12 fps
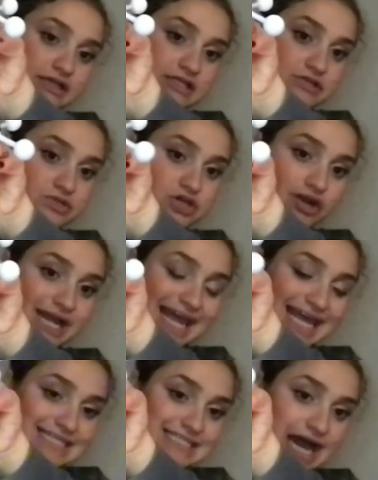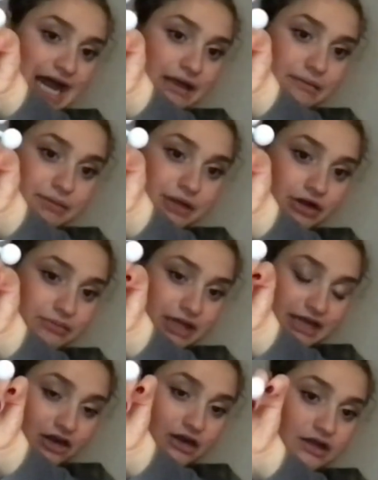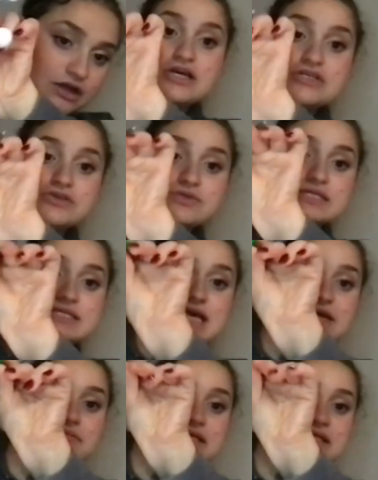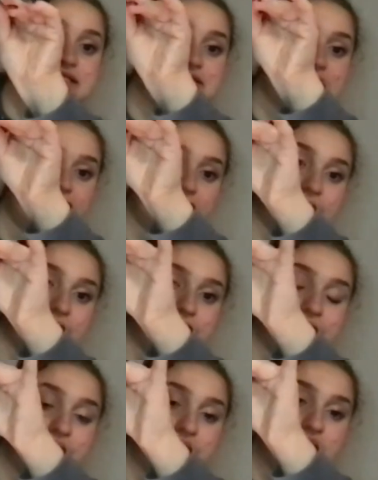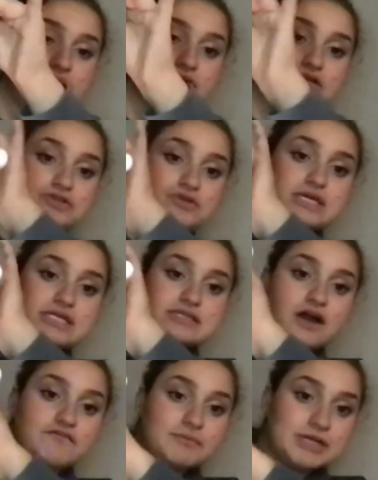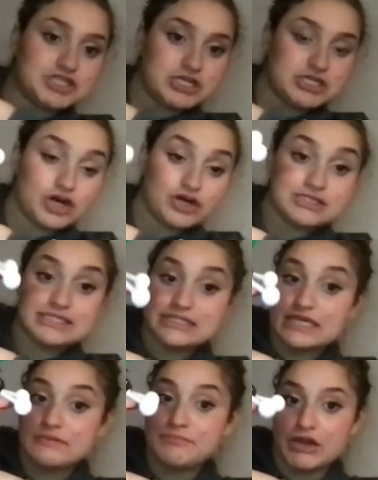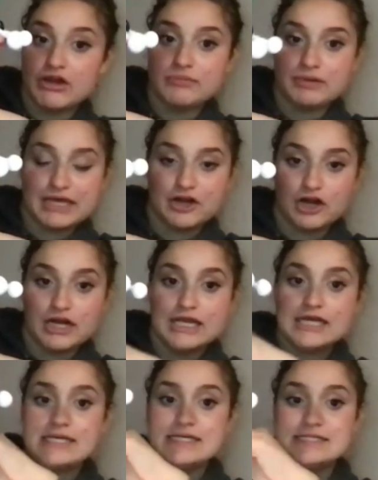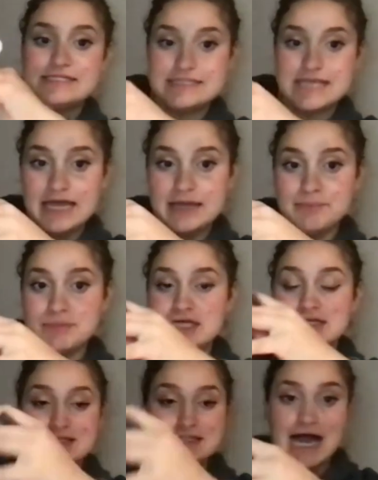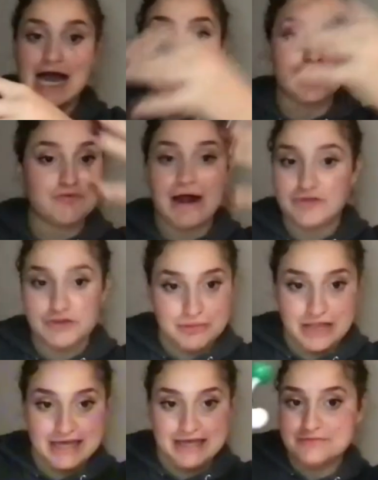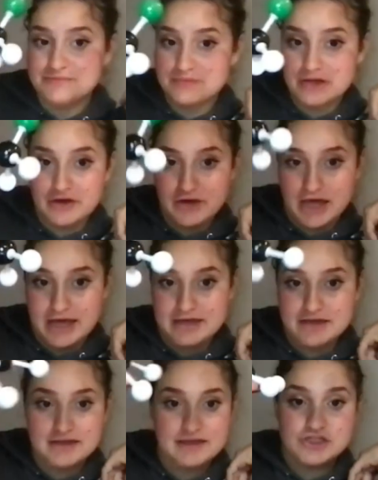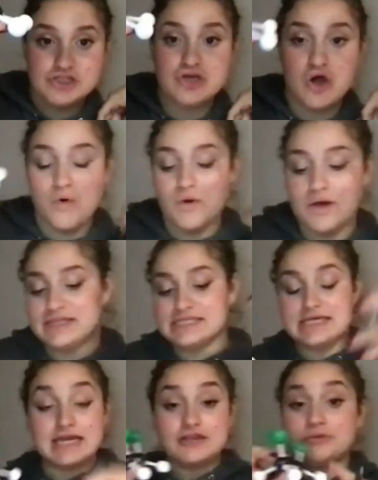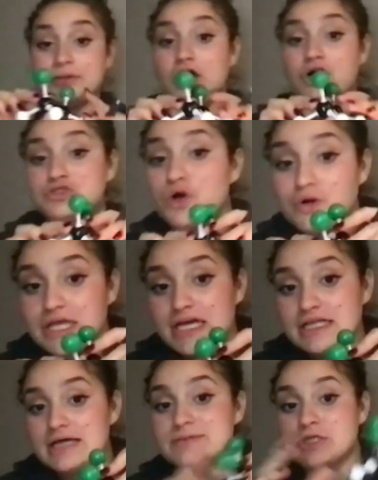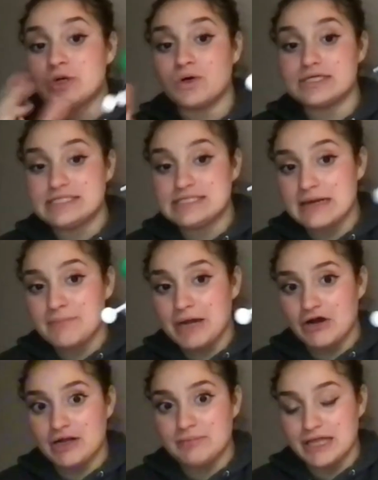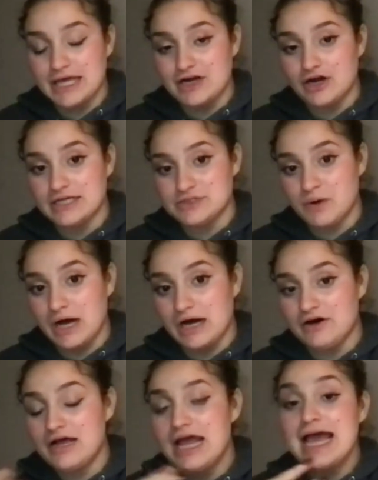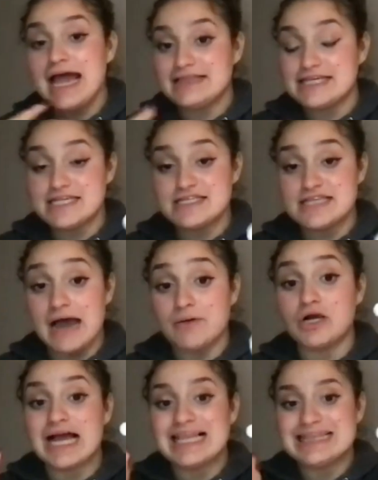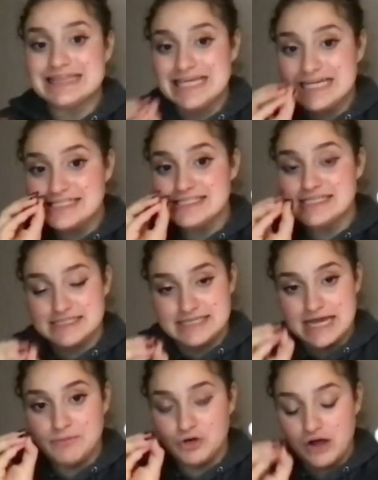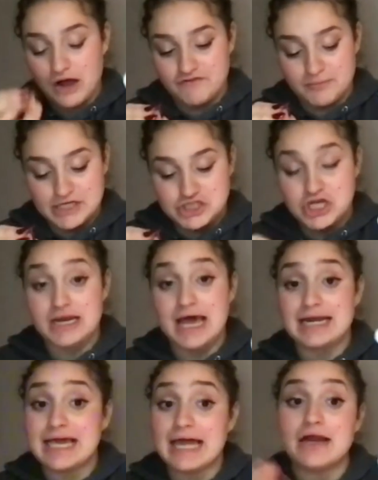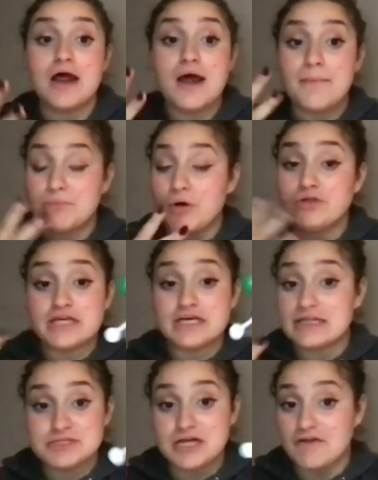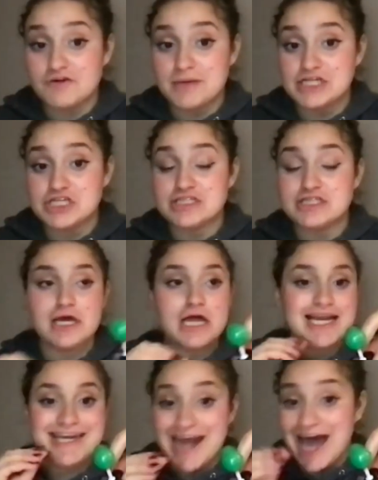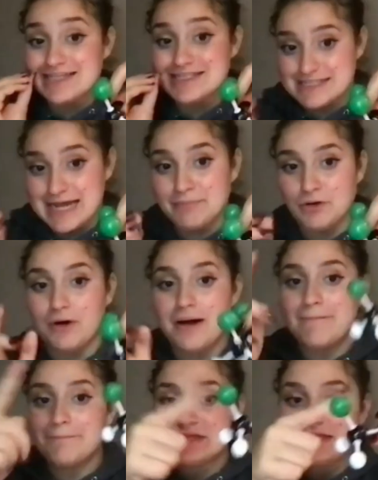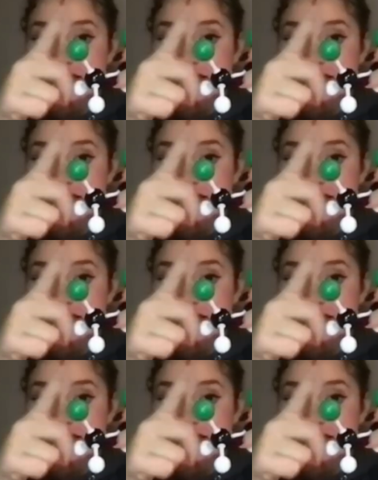this was called anti-periplanar. So syn means same. So this conformation is called syn-periplanar, same side around the plane, okay? So this can either be called totally eclipsed or syn-periplanar as well. And this is our least stable conformation. And again, both eclipsed conformations, not stable, but